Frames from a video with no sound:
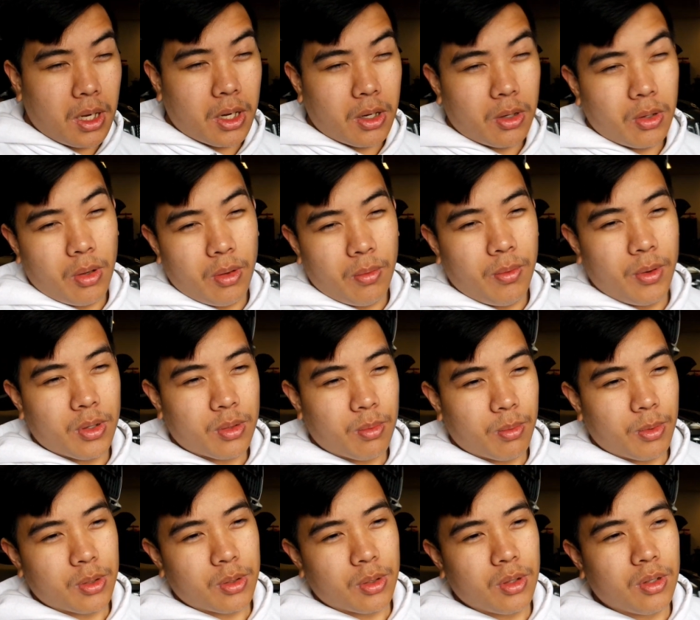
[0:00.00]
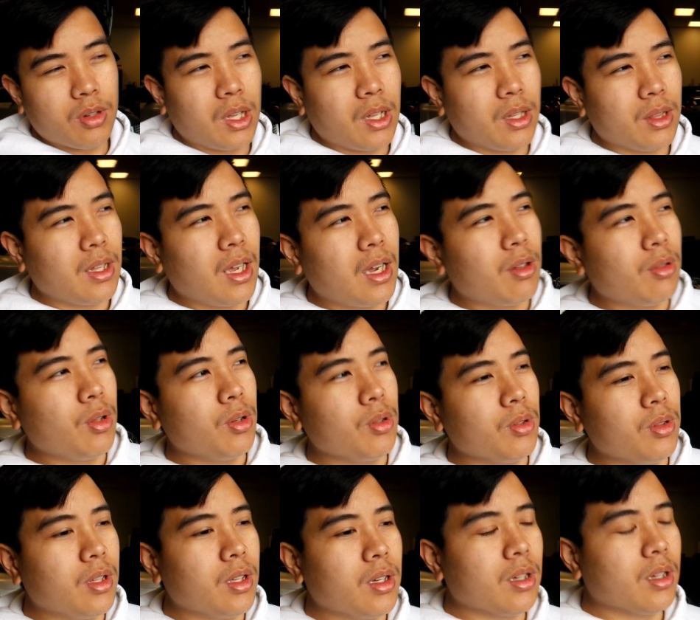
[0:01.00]
I don't know if you're supposed to
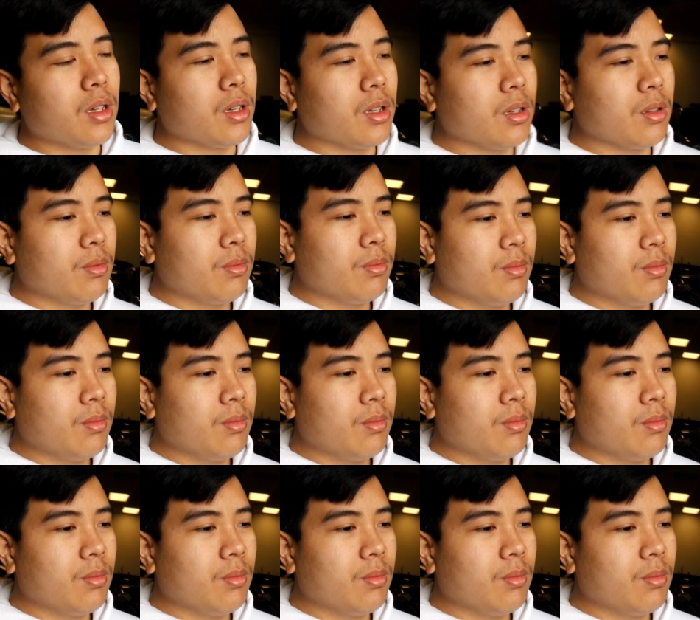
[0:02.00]
download the